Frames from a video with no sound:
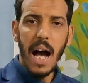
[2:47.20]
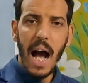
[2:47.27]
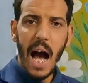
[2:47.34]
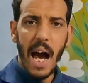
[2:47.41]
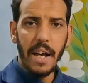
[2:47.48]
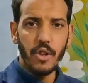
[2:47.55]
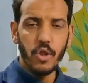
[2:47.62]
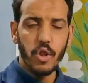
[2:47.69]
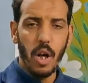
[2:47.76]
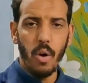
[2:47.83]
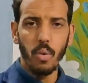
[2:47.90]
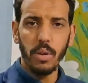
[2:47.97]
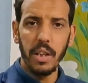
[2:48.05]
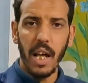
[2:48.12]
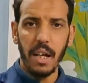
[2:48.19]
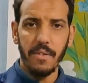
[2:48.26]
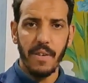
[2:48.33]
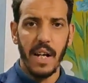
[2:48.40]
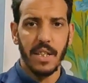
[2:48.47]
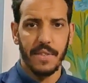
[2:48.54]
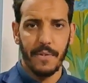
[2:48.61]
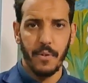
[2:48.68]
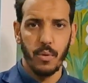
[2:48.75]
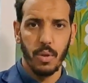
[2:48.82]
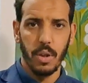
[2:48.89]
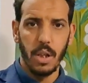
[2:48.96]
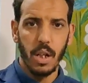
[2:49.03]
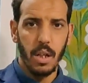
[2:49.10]
I don't like fast
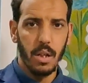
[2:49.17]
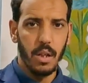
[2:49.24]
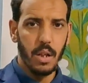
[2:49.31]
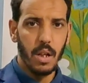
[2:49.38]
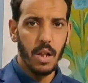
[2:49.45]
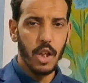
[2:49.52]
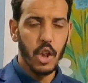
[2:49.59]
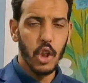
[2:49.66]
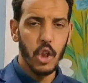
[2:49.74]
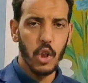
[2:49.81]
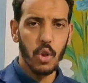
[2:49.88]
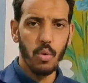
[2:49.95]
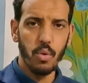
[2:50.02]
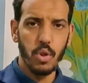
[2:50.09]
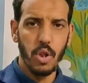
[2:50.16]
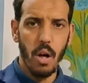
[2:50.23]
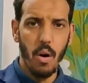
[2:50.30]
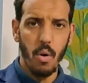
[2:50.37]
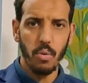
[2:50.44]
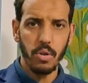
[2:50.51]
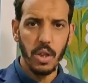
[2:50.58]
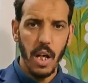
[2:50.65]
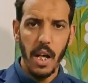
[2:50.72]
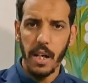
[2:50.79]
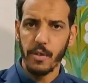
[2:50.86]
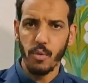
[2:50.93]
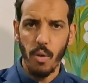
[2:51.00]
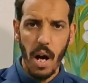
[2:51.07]
food. You don't
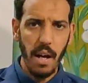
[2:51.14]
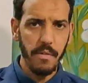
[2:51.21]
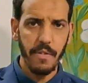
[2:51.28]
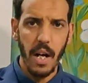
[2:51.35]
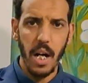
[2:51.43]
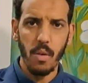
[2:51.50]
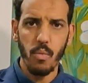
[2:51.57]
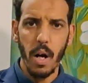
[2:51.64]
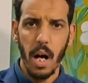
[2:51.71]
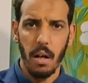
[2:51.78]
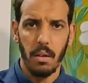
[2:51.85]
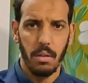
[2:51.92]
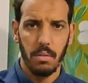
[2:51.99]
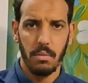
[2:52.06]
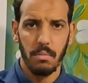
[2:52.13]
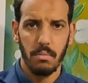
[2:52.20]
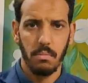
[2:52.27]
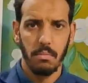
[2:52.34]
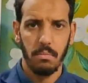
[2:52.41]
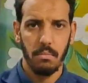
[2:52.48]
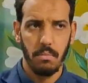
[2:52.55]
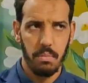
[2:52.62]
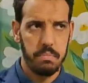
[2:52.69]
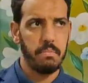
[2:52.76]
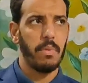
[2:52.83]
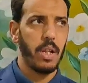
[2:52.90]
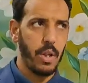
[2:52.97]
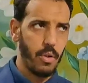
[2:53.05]
drive very well.
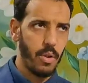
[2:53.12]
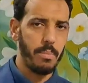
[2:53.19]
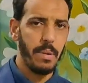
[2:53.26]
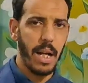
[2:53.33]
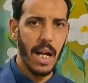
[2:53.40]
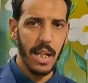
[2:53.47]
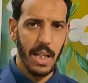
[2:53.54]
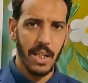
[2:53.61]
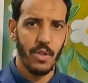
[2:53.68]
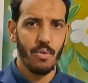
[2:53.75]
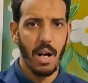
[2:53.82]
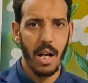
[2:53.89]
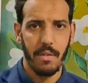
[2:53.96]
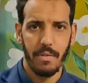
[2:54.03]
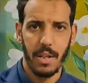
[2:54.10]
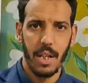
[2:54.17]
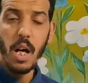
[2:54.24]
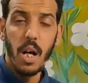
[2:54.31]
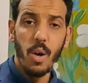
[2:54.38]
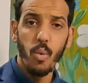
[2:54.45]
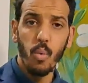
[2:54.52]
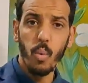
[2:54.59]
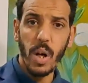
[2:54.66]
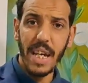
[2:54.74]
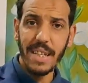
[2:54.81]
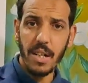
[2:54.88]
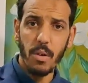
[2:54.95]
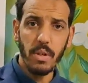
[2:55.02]
You're bad at driving.
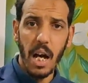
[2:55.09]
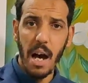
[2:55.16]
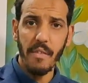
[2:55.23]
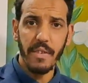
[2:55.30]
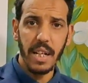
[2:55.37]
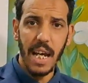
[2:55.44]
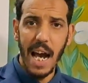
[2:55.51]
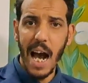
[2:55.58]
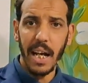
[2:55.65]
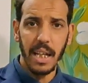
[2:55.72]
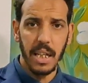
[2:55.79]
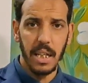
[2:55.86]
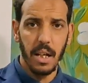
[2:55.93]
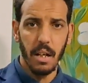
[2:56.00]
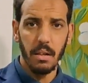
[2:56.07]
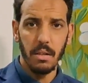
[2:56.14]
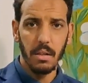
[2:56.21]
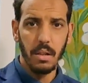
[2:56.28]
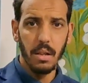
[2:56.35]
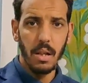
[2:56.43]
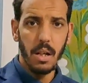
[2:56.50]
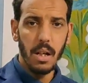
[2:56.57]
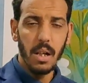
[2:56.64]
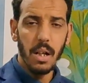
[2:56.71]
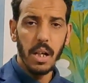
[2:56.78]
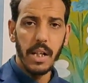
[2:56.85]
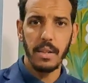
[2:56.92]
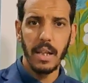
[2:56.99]
We don't have any idea.
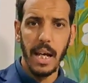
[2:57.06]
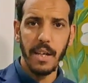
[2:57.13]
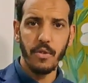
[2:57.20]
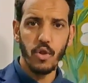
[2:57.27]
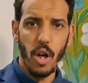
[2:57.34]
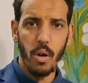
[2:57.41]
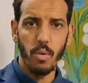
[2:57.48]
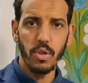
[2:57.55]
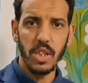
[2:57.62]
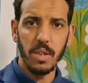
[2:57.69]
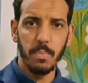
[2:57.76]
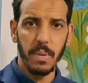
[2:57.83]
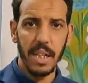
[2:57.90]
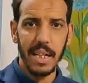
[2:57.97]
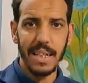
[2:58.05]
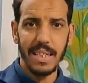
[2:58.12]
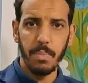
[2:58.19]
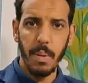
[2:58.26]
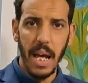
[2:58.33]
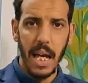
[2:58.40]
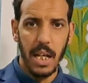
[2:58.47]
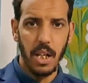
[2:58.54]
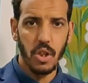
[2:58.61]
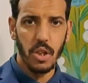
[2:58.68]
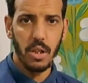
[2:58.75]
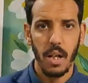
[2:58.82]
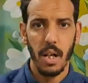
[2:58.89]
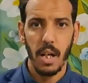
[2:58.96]
They don't speak
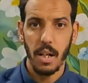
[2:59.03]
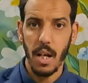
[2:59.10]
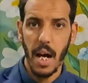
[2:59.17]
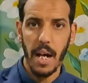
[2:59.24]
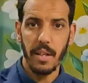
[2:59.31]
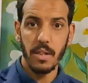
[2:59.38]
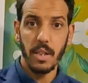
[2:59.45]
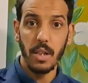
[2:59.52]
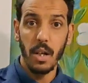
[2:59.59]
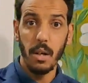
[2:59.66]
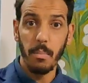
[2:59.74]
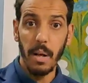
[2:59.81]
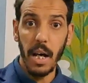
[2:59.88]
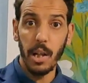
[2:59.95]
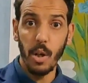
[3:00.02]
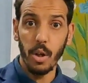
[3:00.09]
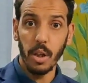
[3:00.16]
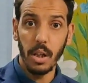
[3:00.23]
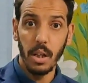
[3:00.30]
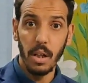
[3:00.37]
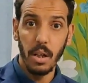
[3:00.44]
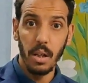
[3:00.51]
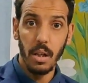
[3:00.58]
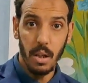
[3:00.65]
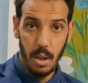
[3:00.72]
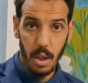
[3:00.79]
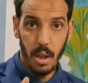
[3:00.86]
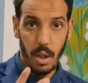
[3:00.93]
Spanish. Nice. But look,
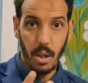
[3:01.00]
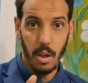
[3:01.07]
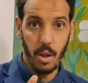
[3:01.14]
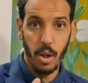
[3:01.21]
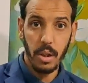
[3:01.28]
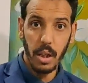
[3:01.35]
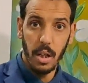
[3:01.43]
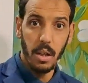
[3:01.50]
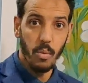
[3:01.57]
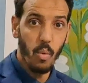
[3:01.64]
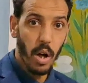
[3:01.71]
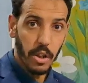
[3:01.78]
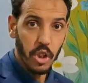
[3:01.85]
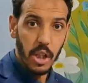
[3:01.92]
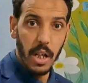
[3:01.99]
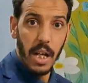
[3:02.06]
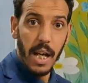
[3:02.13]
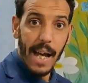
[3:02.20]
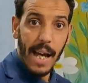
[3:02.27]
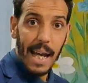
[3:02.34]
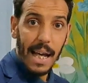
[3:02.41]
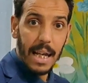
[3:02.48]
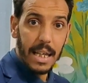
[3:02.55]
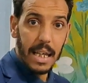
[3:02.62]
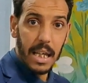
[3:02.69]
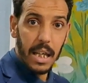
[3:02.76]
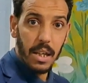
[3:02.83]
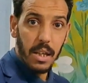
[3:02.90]
watch.
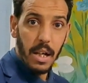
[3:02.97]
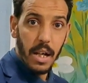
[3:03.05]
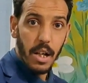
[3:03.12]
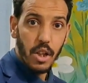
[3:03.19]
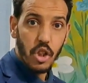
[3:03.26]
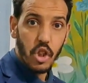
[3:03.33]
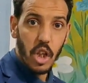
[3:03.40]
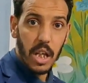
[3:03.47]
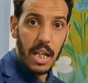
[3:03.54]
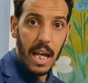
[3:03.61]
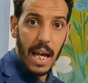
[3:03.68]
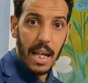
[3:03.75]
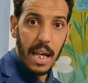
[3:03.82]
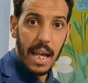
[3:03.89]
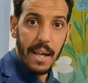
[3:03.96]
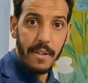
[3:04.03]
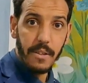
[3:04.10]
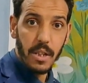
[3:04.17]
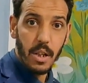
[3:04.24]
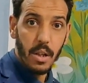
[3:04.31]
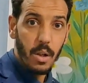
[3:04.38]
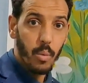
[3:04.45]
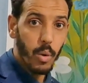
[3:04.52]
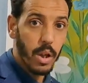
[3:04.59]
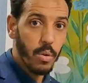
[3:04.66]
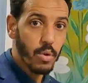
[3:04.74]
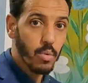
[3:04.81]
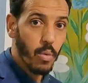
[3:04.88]
He, she, and it,
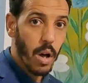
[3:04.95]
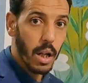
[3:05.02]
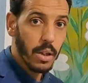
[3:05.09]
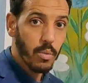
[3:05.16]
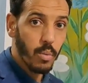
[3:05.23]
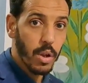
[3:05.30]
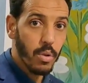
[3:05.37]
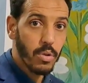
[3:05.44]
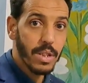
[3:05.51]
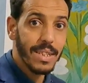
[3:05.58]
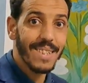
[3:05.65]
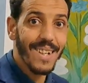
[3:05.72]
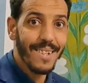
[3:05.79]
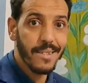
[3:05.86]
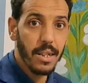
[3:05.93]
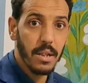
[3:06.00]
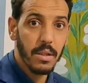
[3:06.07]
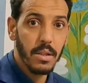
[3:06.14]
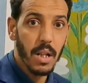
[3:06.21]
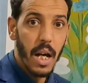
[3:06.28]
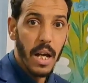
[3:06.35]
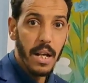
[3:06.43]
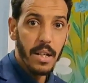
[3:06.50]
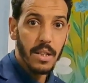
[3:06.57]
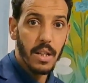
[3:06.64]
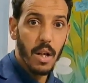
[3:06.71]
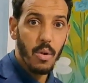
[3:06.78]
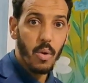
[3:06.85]
we use what? We use doesn't.
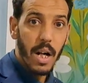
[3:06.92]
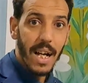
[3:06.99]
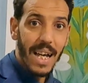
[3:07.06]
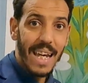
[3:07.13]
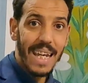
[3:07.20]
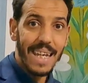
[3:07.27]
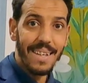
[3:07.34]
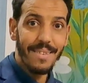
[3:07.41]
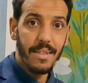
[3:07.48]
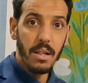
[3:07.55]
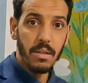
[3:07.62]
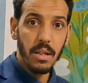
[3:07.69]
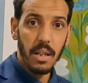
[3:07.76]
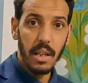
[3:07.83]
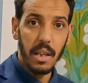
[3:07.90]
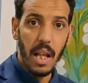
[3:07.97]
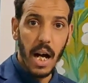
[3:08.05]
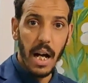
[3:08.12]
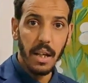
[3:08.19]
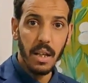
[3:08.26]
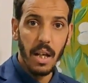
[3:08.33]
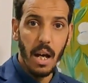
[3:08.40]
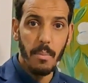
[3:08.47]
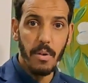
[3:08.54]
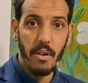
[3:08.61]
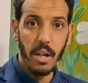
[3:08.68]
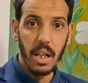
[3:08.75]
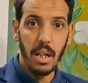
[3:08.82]
So he doesn't like
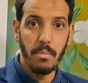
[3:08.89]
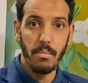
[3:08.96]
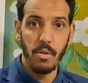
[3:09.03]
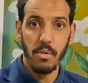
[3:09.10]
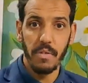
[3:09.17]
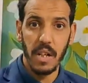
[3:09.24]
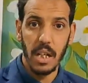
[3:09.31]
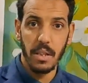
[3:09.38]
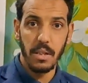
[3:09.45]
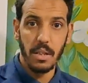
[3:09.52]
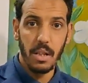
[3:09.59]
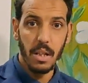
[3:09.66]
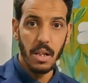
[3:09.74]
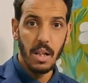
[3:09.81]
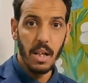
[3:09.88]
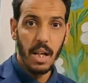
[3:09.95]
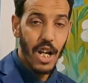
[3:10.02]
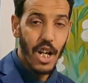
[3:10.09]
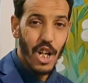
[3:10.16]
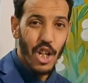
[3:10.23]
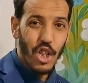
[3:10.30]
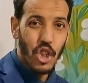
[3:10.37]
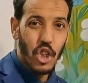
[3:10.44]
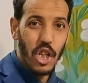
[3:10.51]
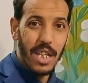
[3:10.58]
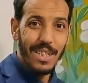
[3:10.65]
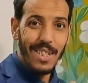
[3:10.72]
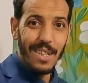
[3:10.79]
American movies.
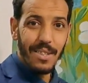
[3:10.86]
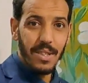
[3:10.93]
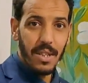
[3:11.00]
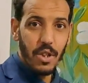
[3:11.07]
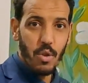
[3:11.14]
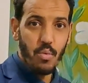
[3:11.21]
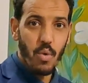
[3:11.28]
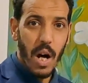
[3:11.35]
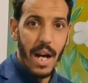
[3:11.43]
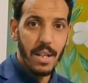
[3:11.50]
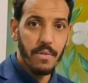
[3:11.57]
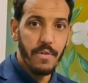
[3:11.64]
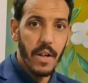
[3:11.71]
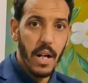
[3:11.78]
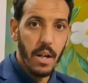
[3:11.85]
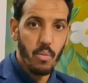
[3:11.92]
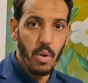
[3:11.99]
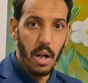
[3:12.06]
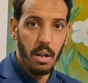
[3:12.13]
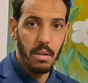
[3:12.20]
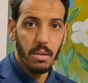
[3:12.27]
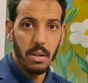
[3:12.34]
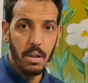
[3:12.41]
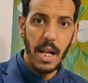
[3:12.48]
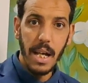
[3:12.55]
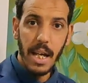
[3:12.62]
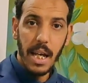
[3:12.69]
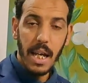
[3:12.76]
She doesn't write very well.
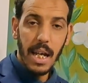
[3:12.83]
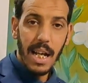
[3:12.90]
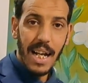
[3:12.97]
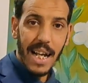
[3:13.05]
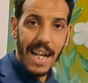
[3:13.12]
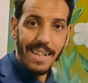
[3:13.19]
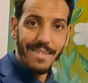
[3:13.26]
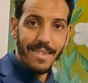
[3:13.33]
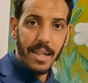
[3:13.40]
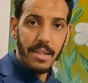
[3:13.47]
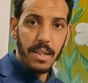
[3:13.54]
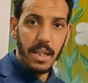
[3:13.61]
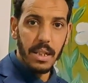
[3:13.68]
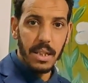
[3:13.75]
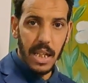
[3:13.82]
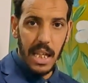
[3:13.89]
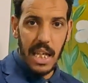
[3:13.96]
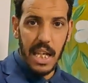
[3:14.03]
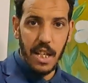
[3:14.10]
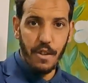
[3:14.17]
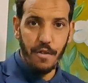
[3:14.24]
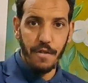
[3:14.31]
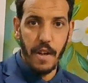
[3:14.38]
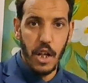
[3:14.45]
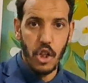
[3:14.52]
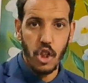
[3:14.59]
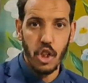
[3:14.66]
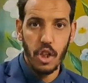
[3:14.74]
It doesn't eat
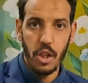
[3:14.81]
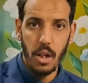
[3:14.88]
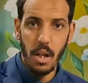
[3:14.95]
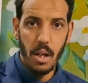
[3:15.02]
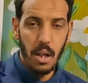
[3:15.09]
fish.